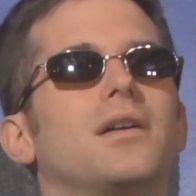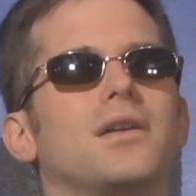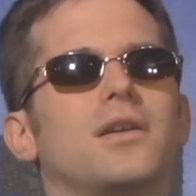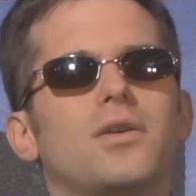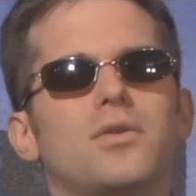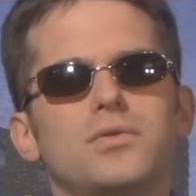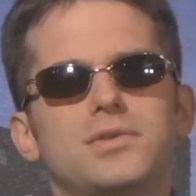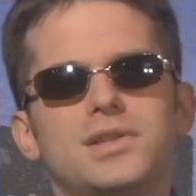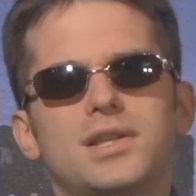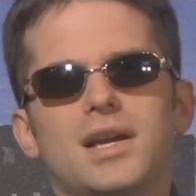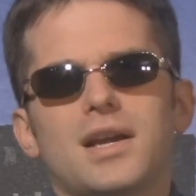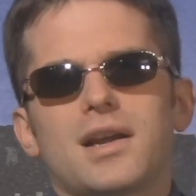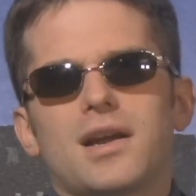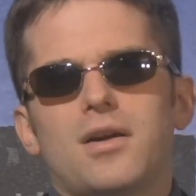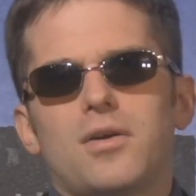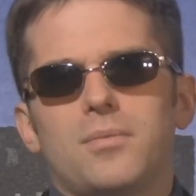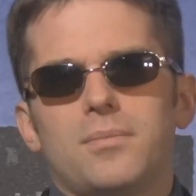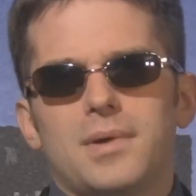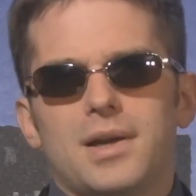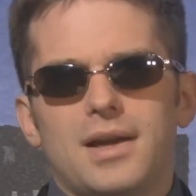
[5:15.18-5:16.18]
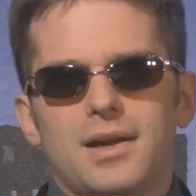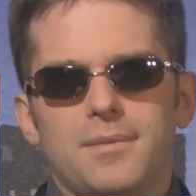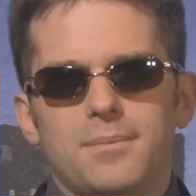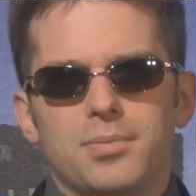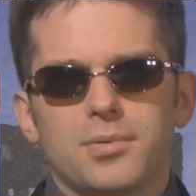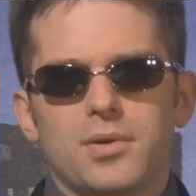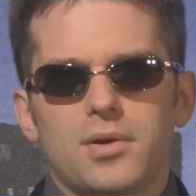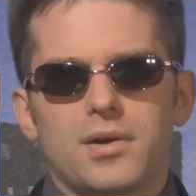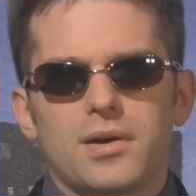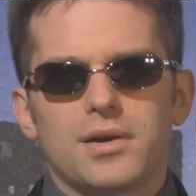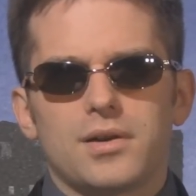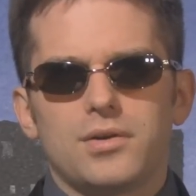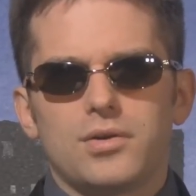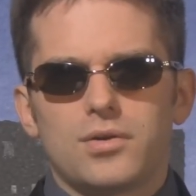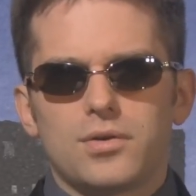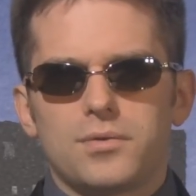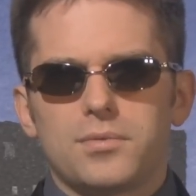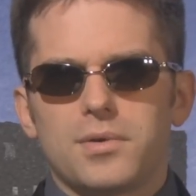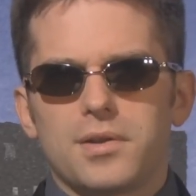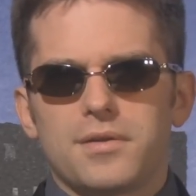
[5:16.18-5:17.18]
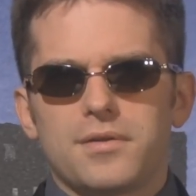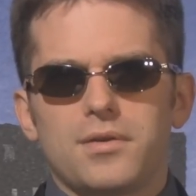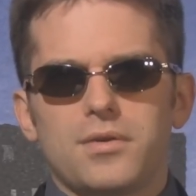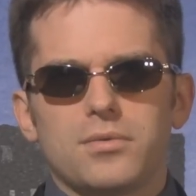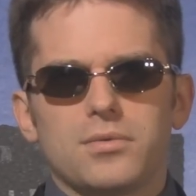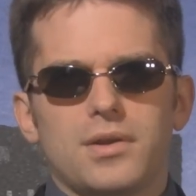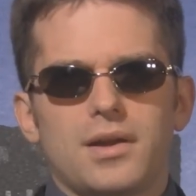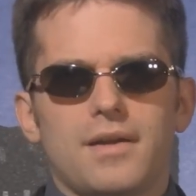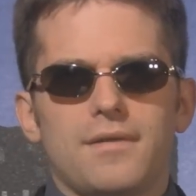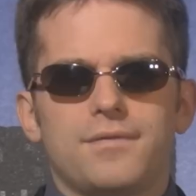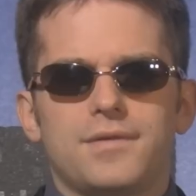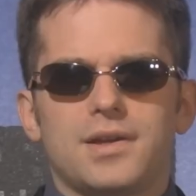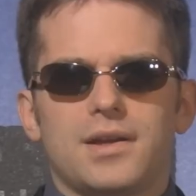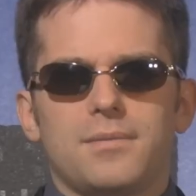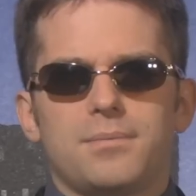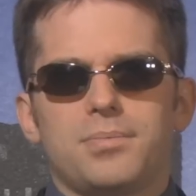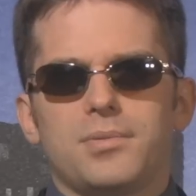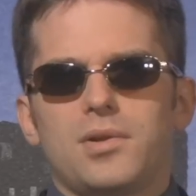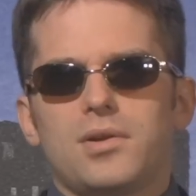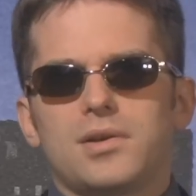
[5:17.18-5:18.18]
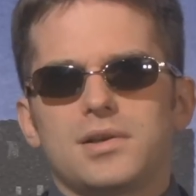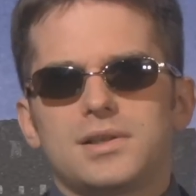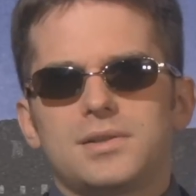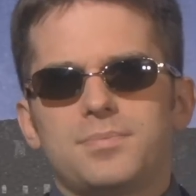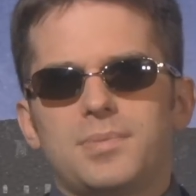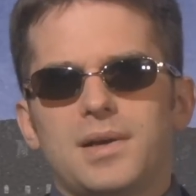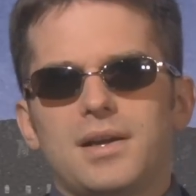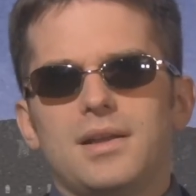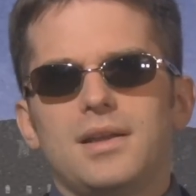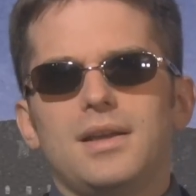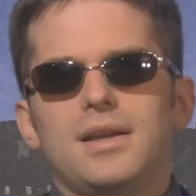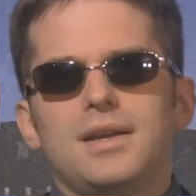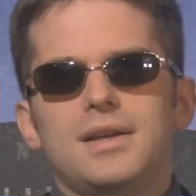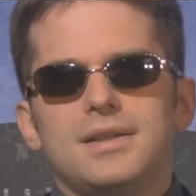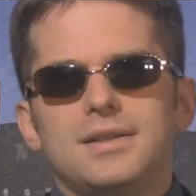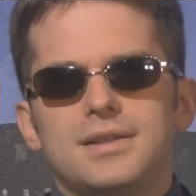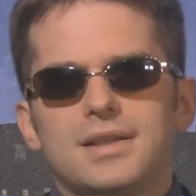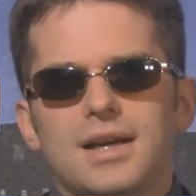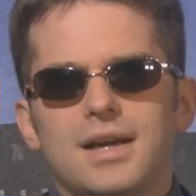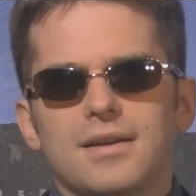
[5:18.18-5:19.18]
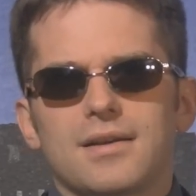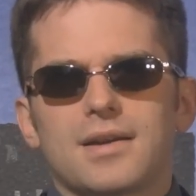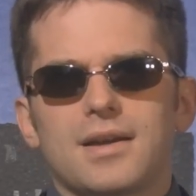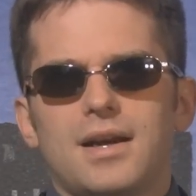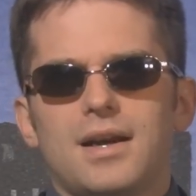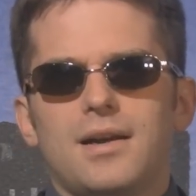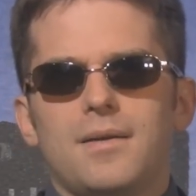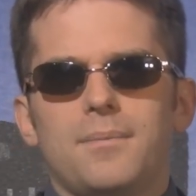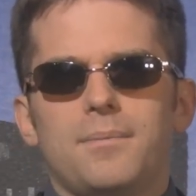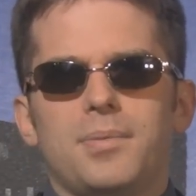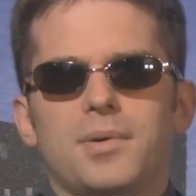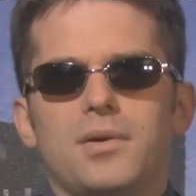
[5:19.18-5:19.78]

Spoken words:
go check out my blog, nerdwithnolife.blogspot.com.